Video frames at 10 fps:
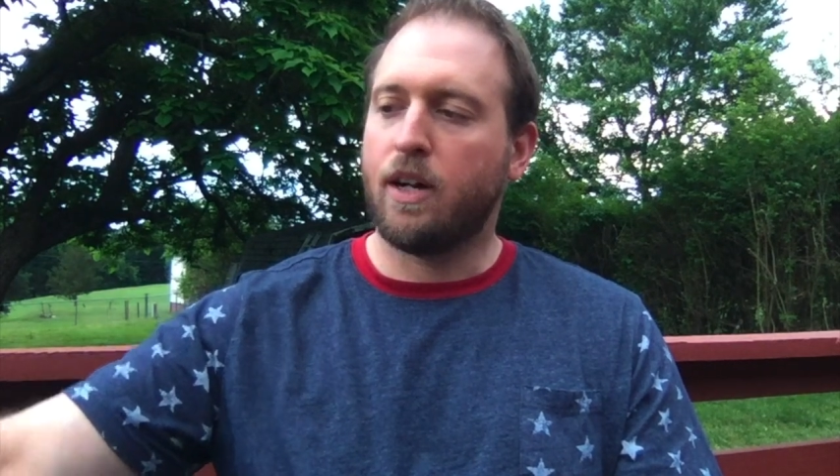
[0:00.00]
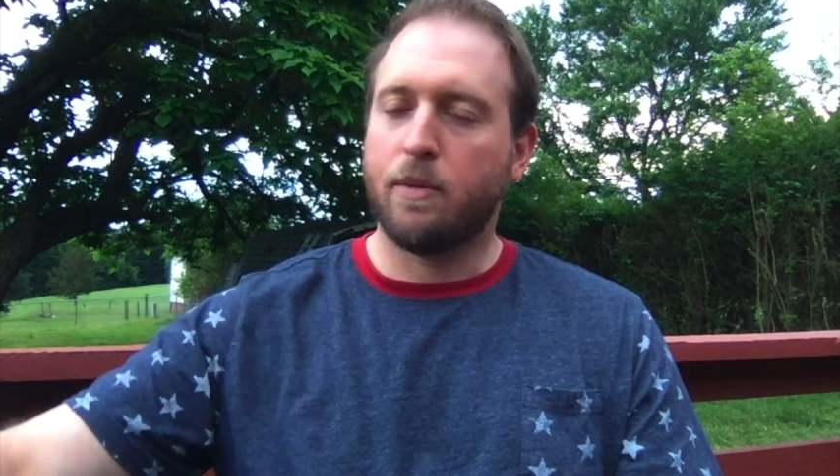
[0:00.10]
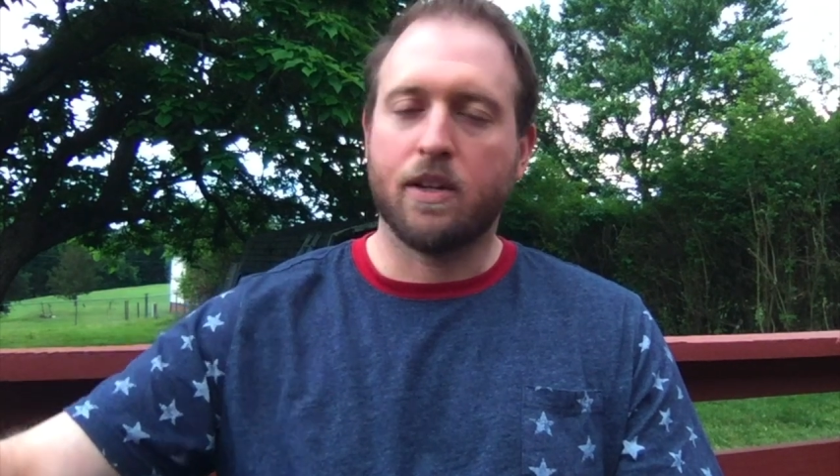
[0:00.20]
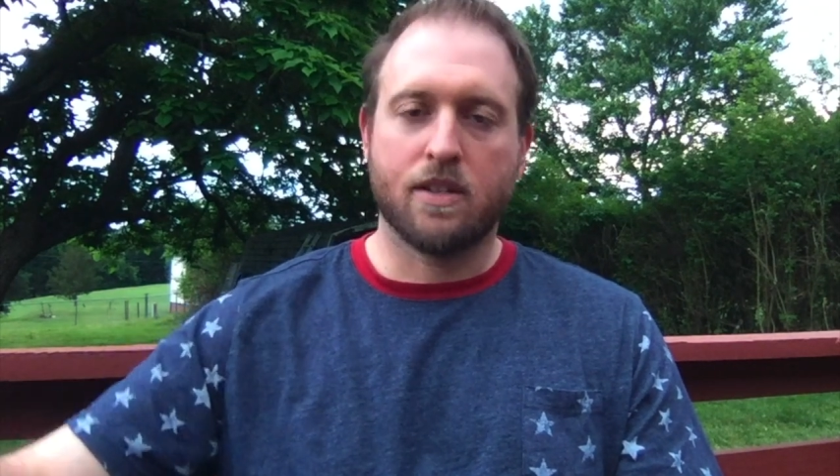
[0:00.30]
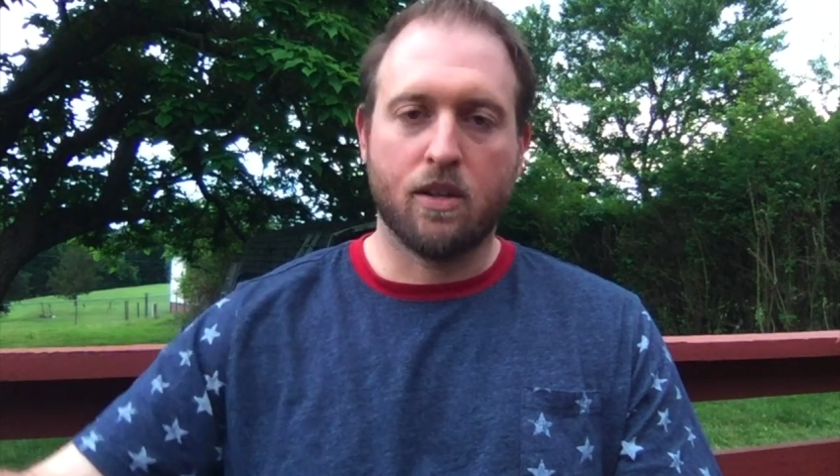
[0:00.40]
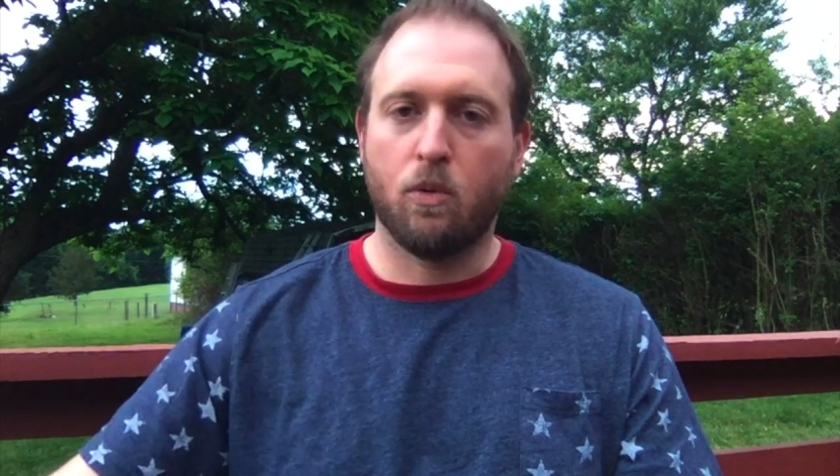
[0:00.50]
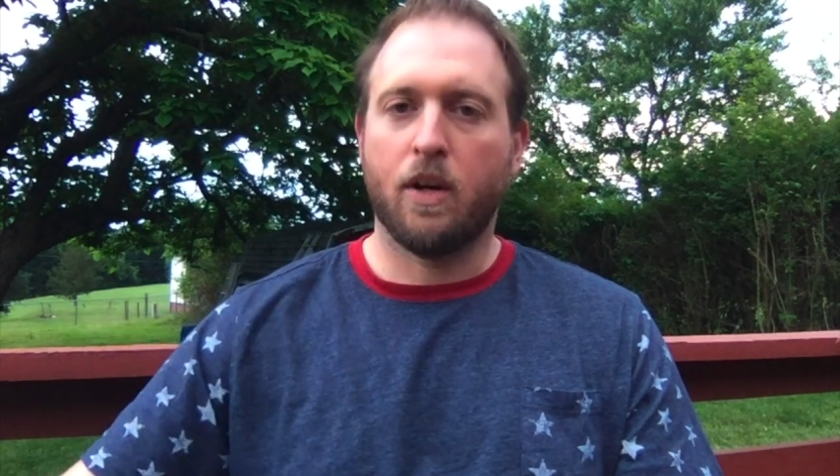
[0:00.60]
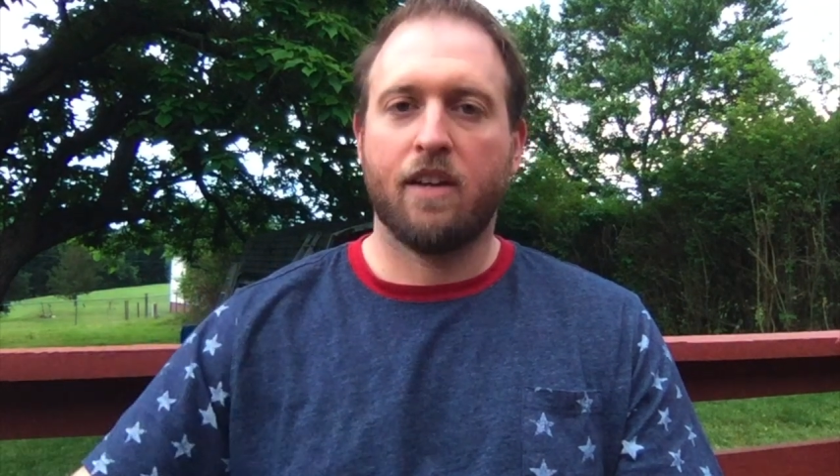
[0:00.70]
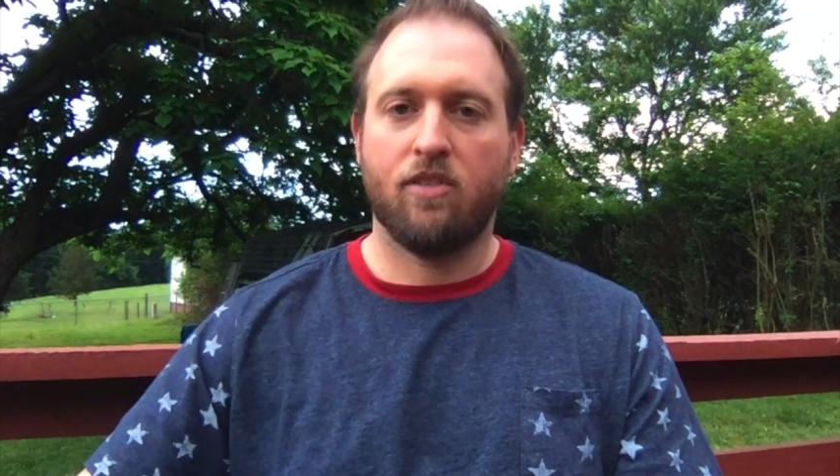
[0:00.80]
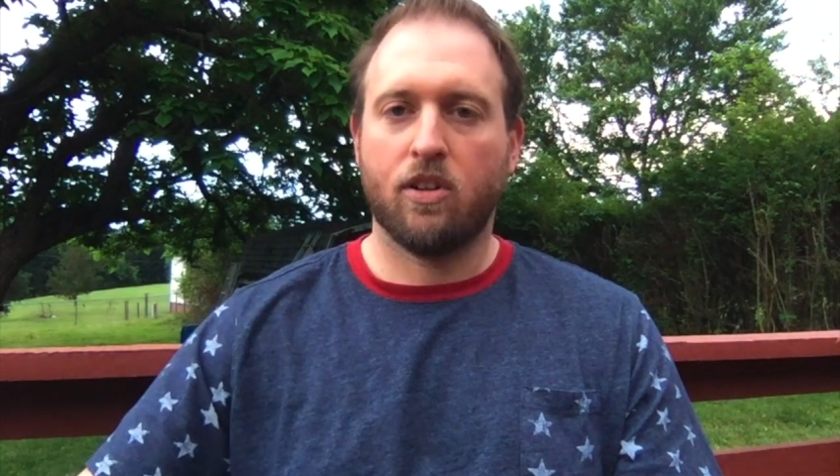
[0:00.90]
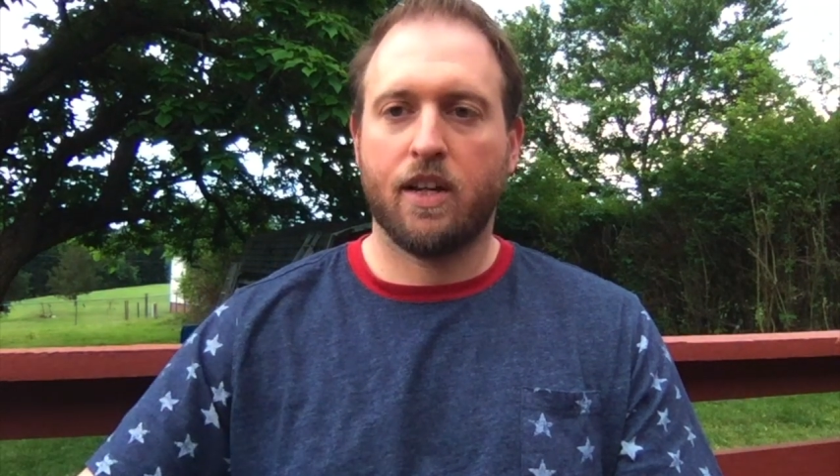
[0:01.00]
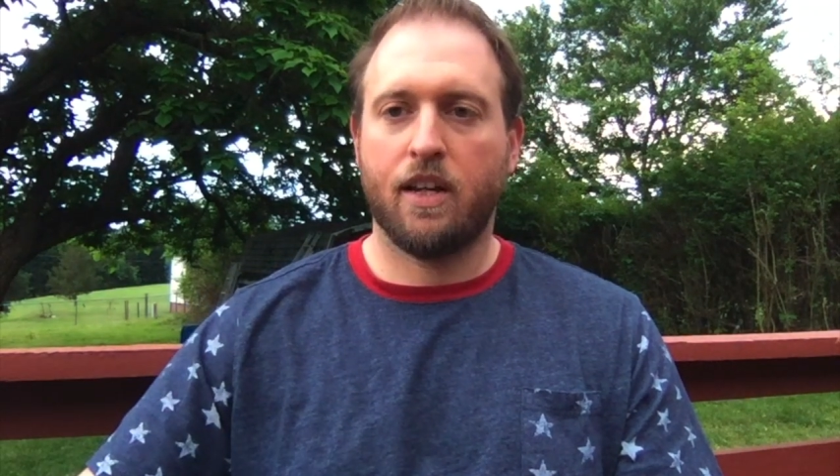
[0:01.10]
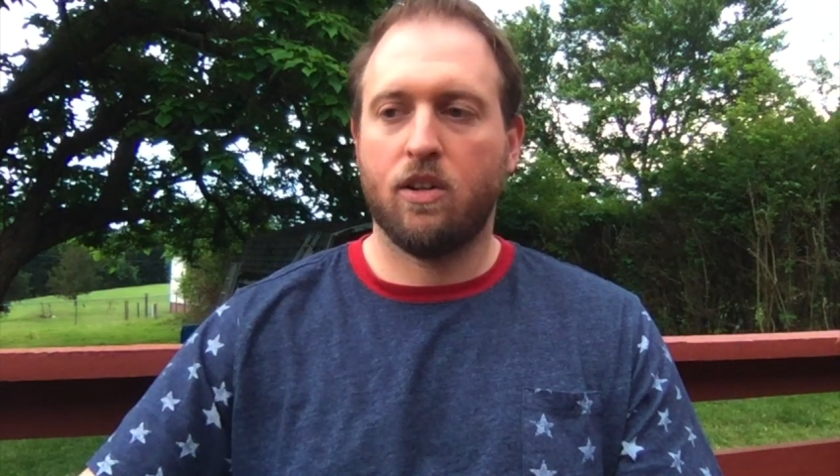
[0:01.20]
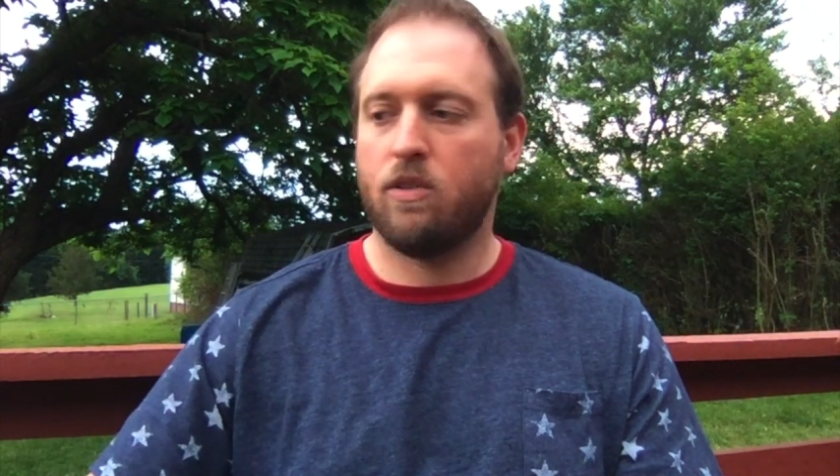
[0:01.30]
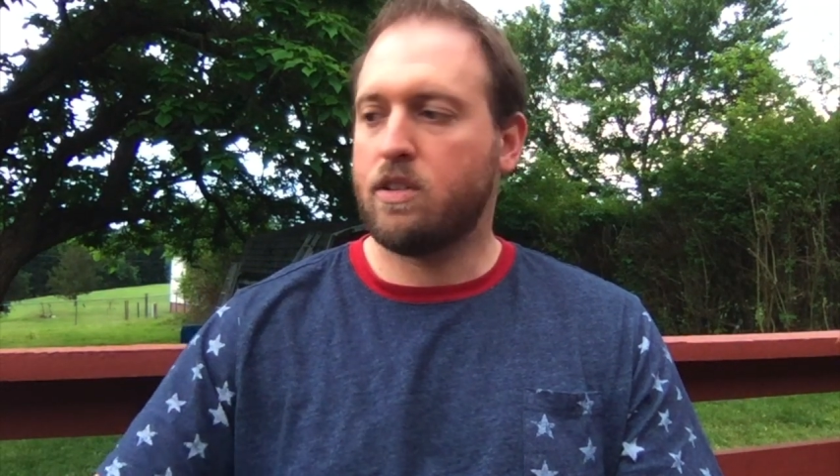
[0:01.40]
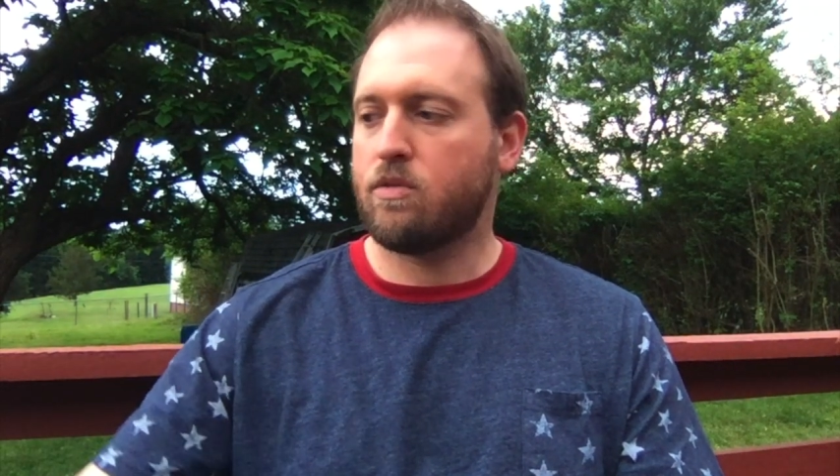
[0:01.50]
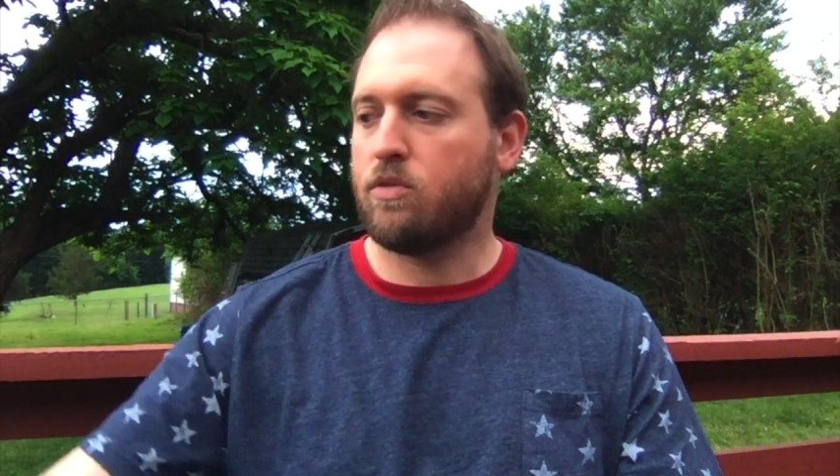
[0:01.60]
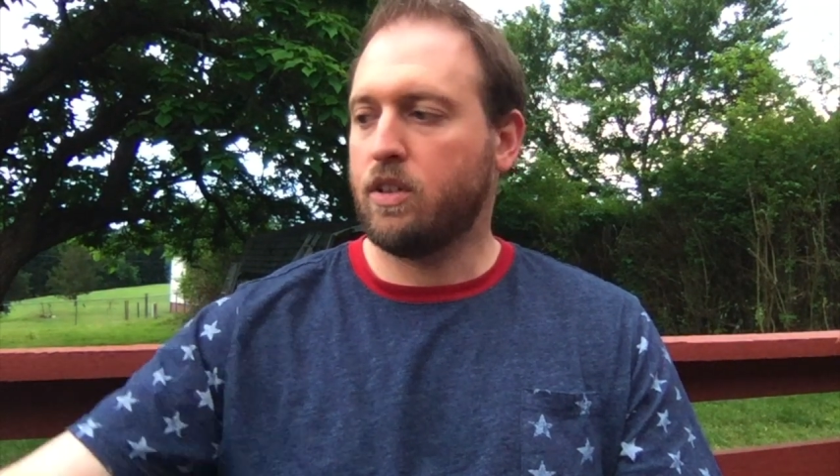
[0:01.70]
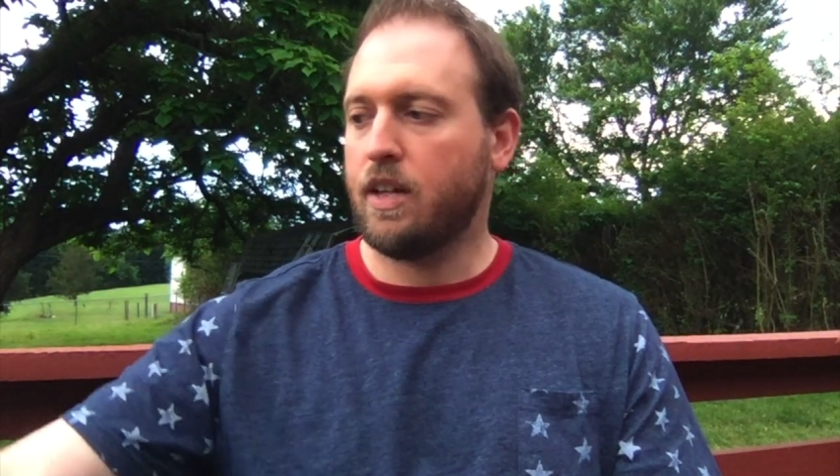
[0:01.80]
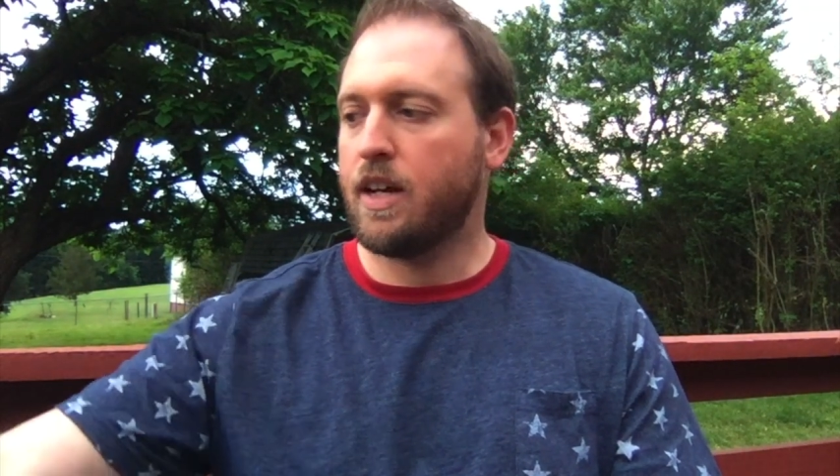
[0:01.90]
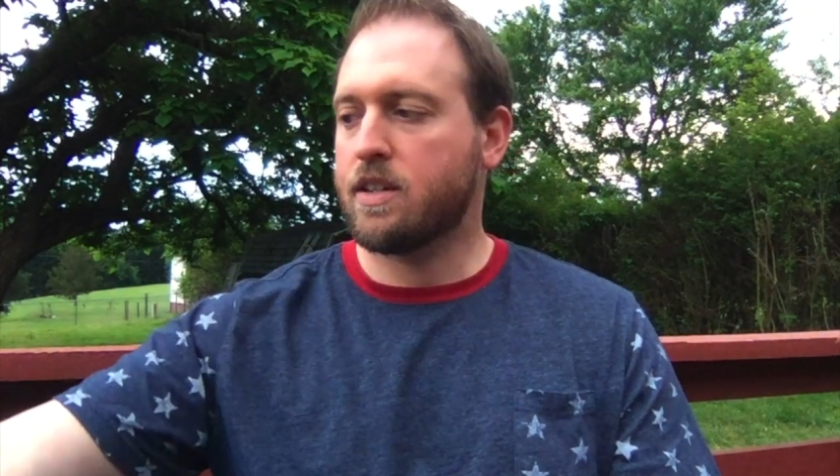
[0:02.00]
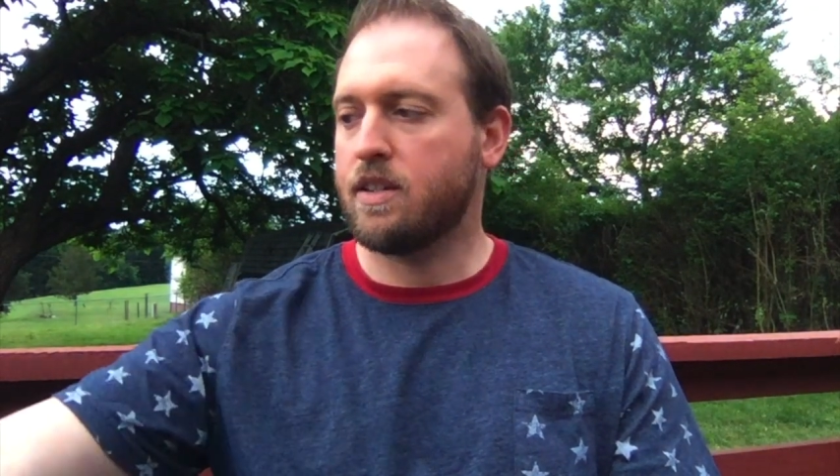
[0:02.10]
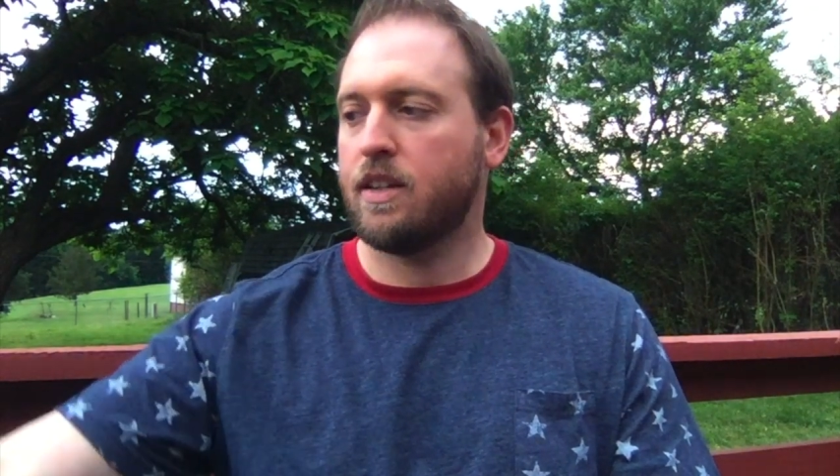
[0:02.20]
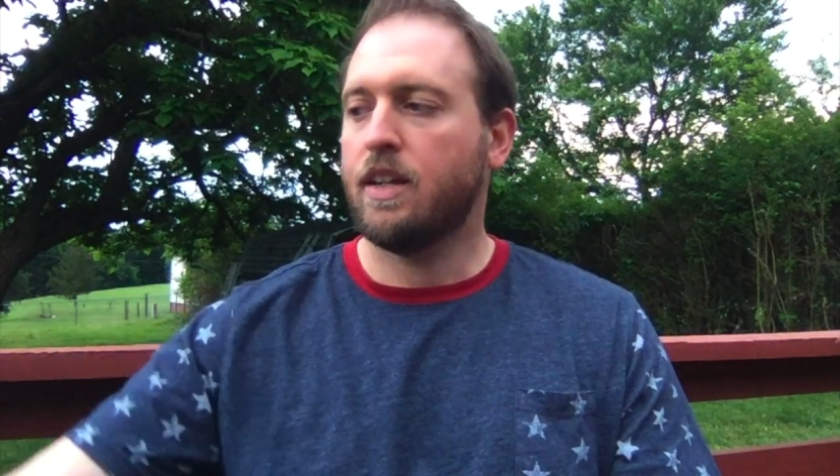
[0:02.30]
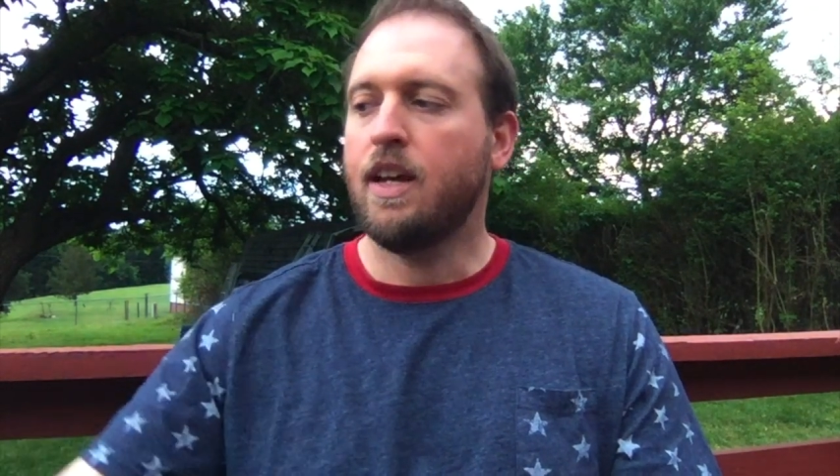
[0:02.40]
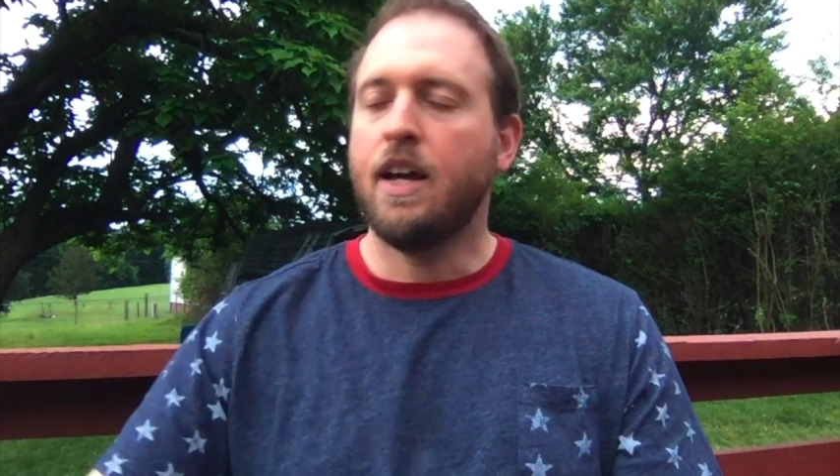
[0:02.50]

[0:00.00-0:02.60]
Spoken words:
because the Hawaii Volcano is really excellent.